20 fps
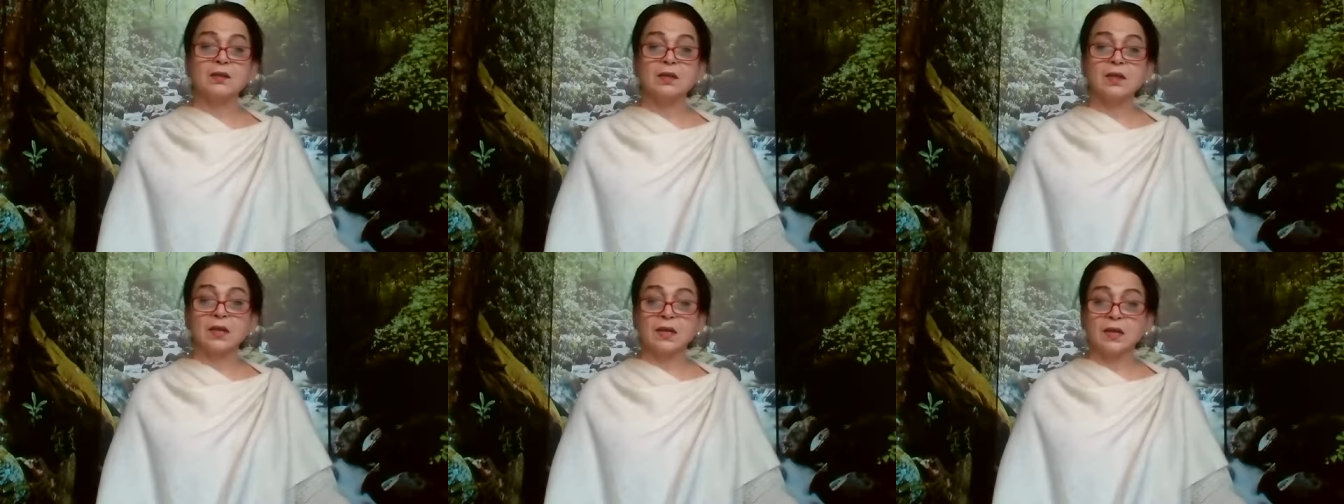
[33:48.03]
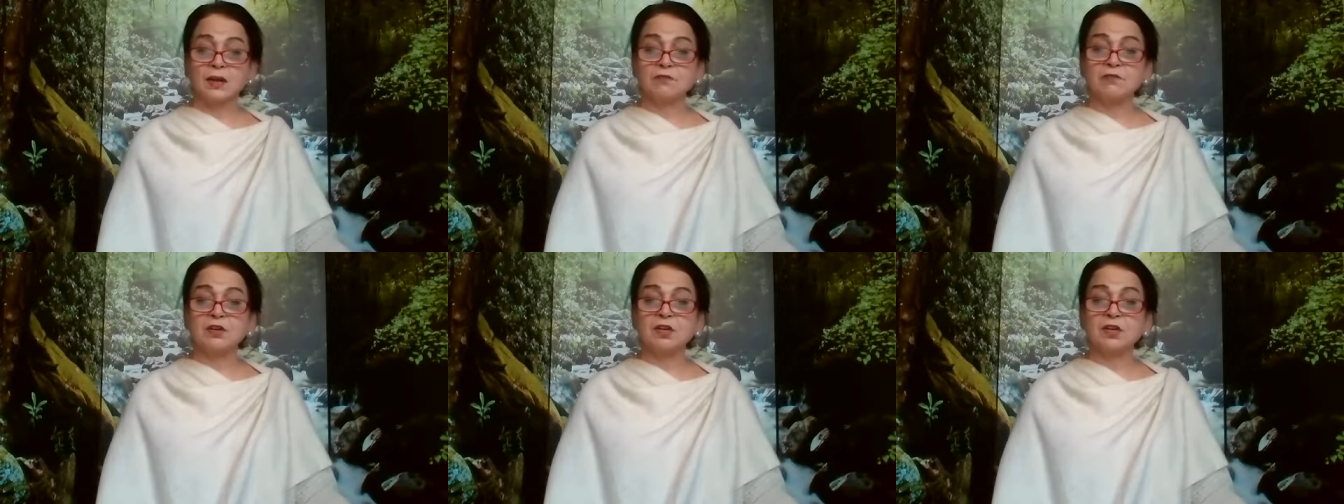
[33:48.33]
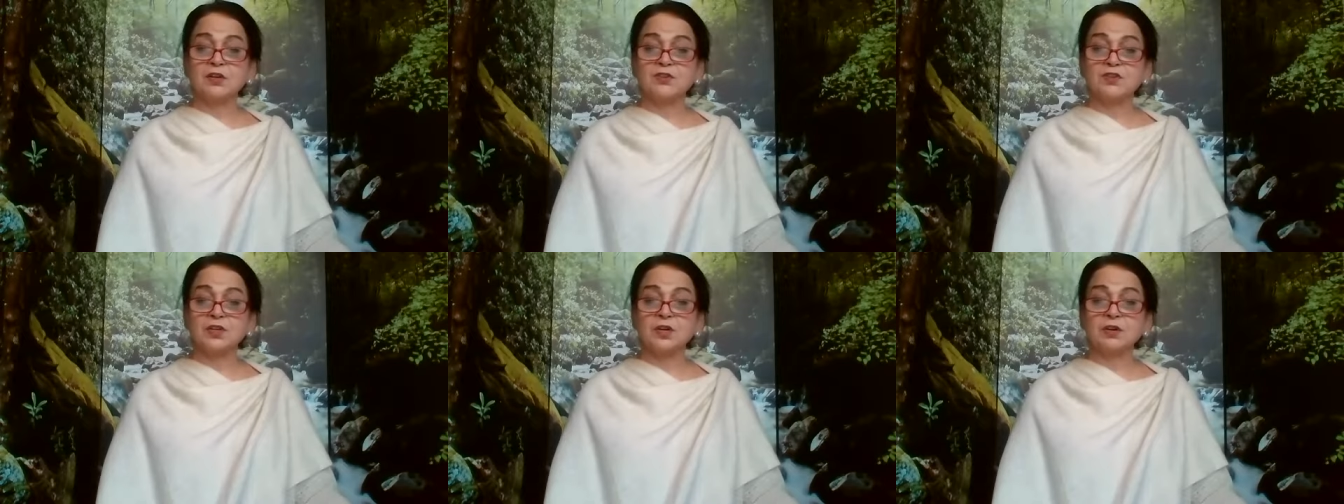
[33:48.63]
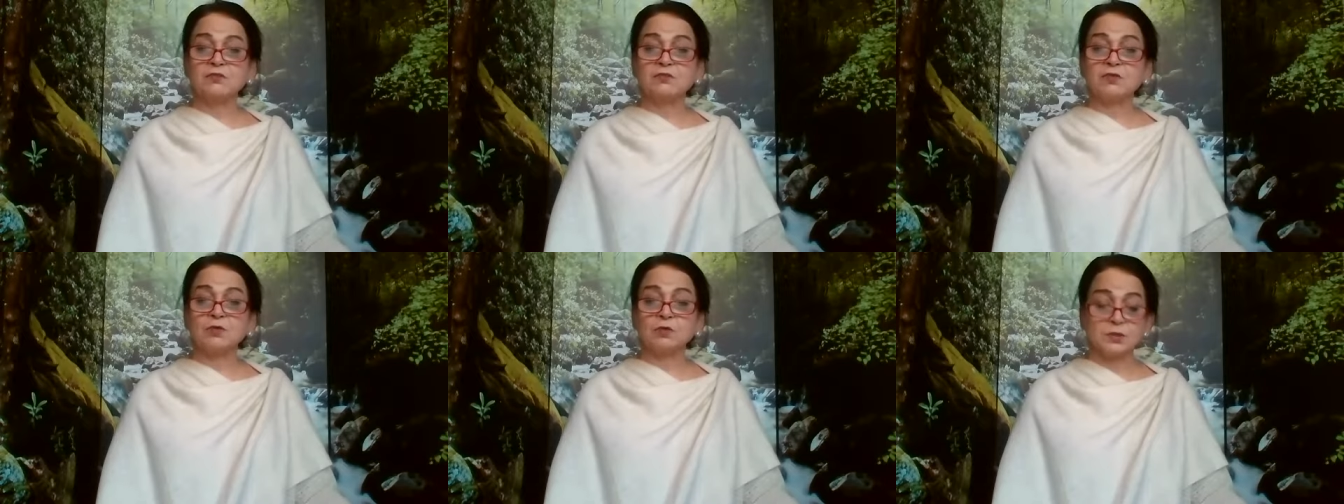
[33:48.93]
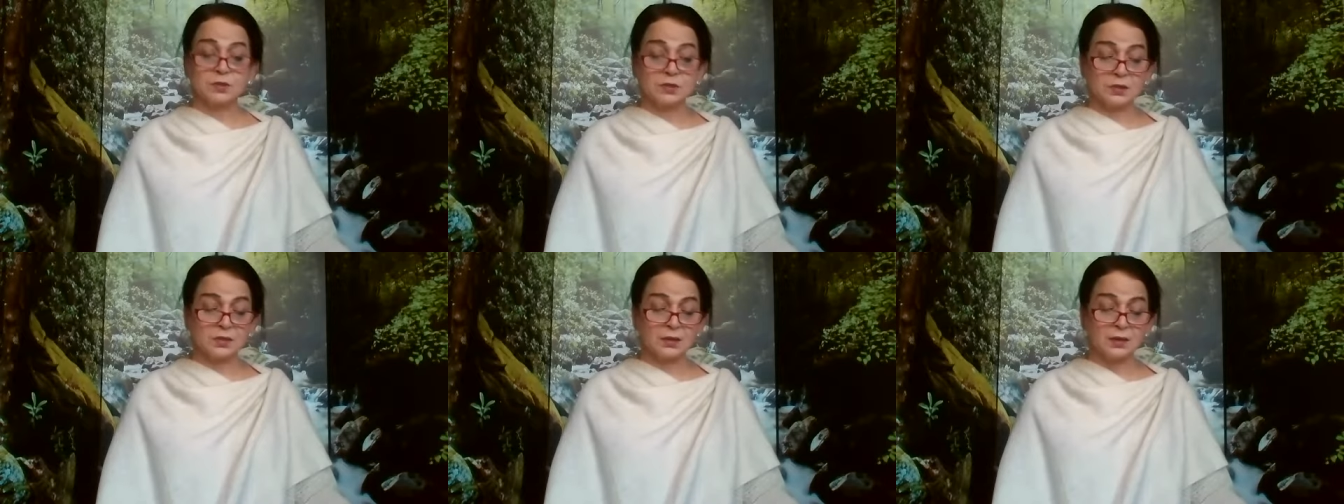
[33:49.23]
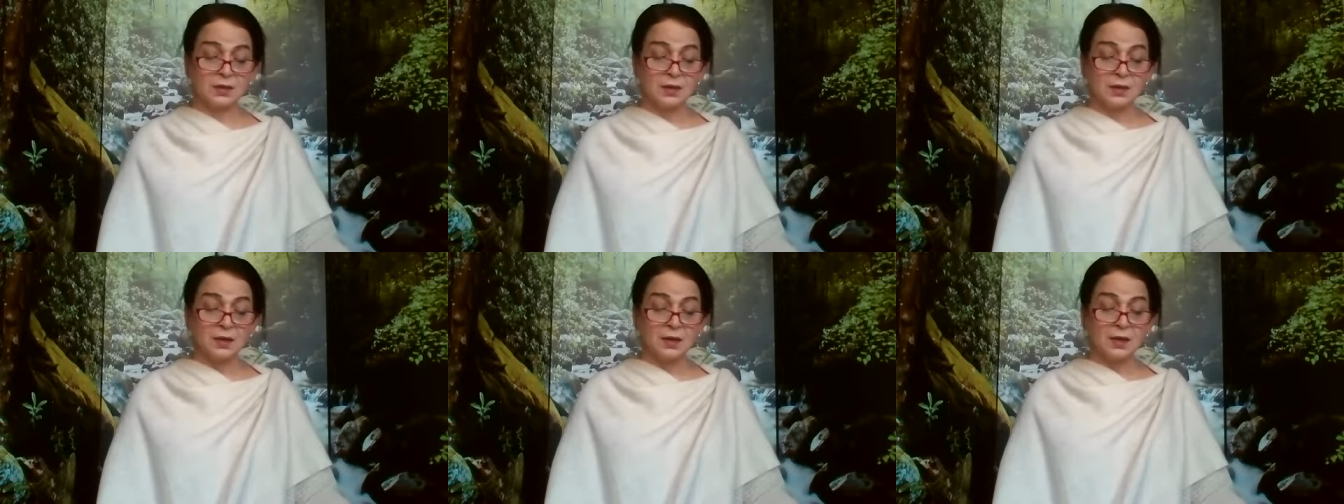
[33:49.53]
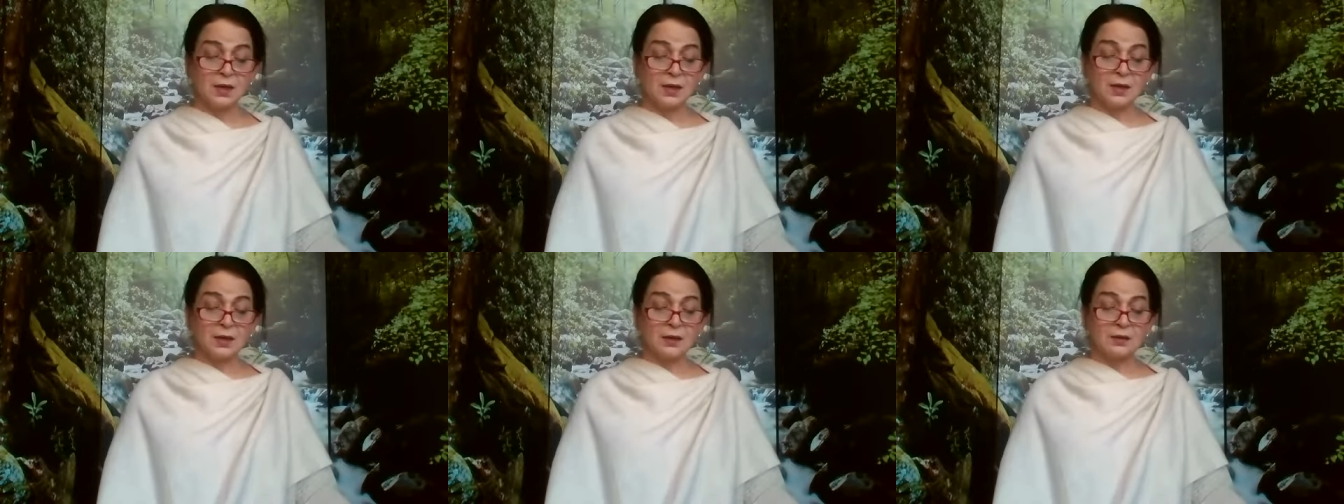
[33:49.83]
the gravitational force
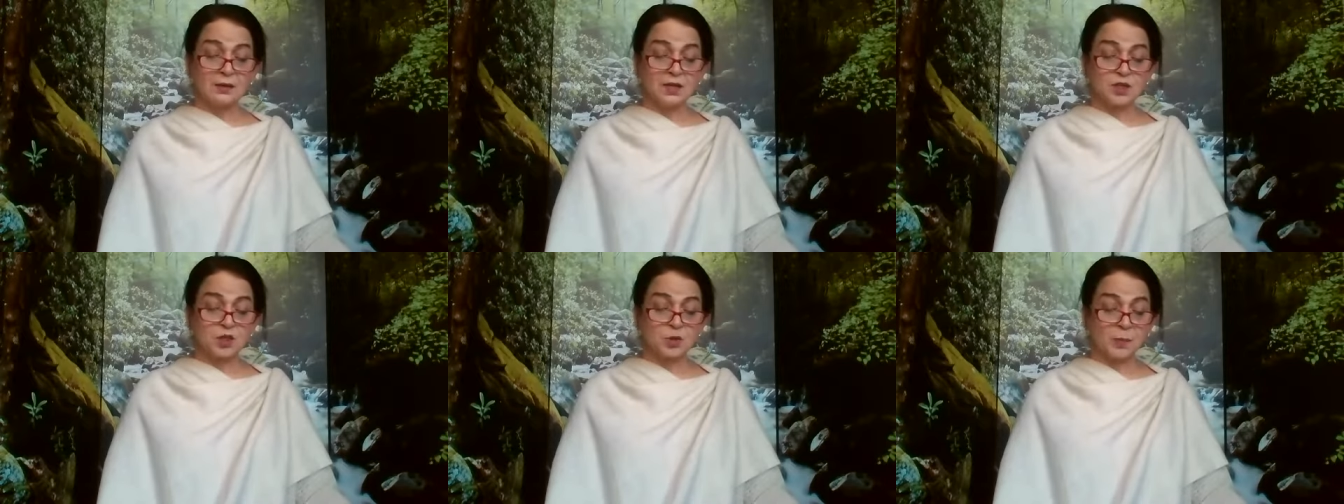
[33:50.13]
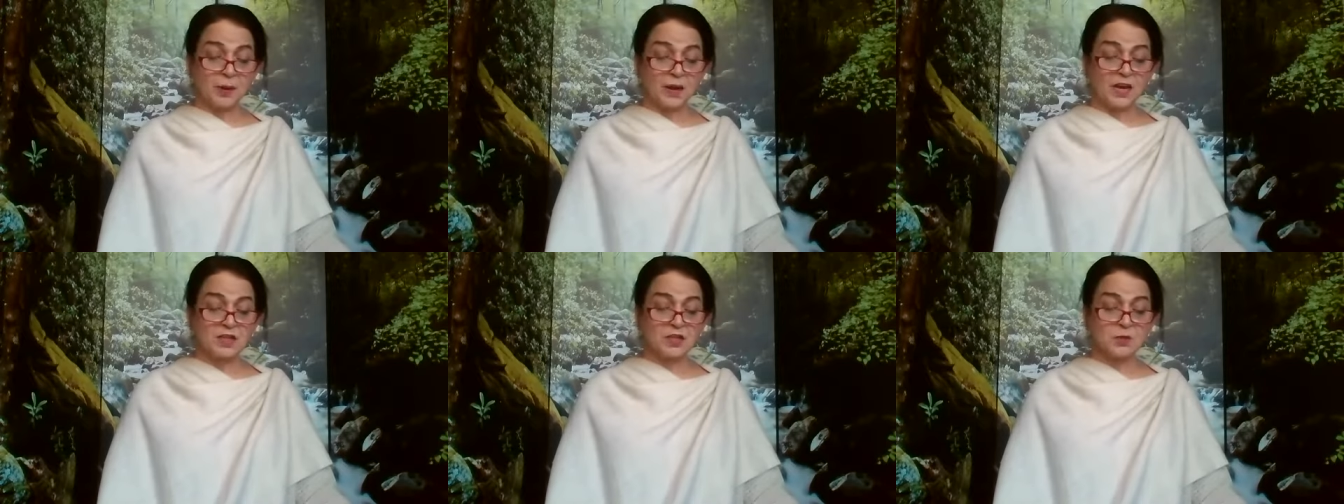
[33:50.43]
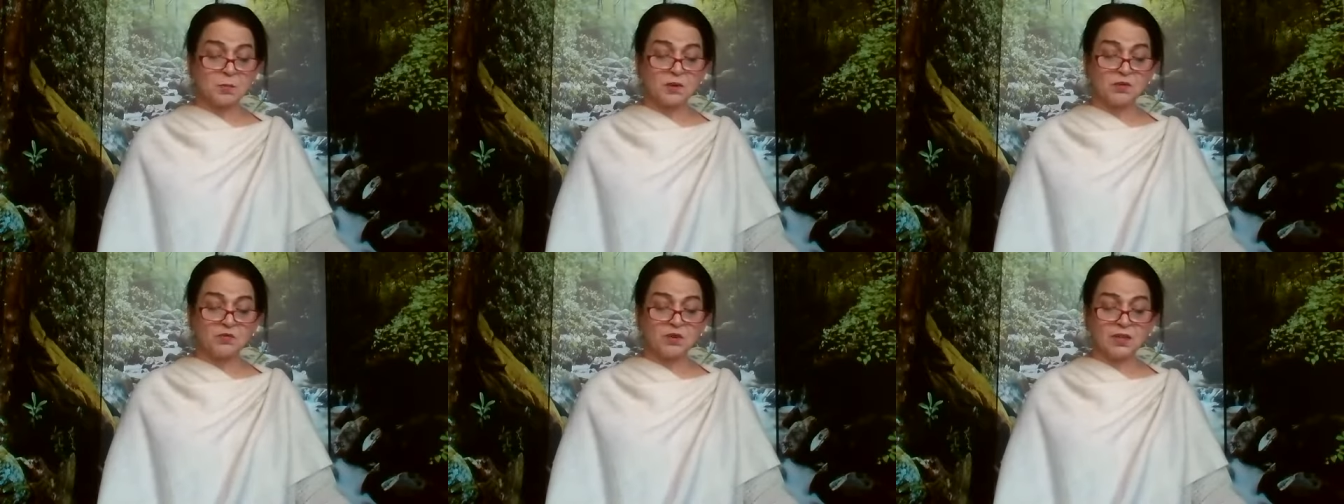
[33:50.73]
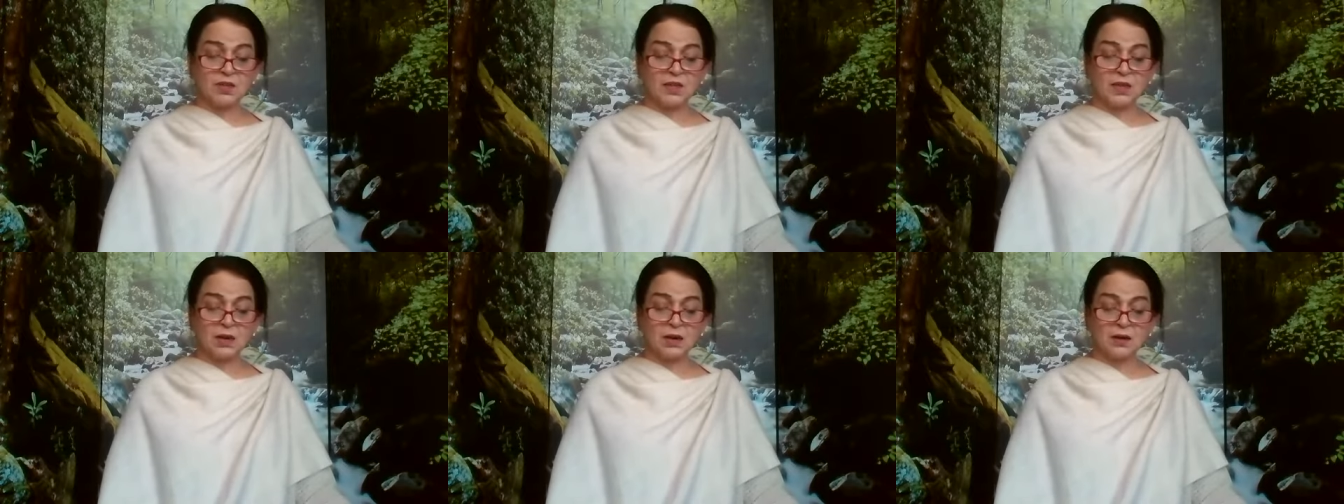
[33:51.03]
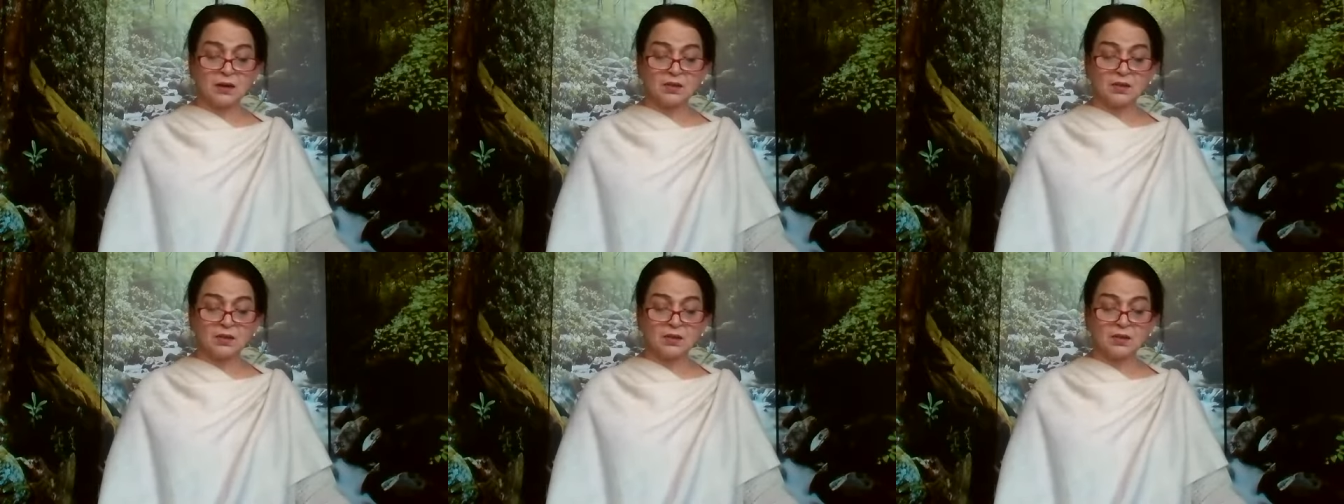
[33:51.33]
the space between the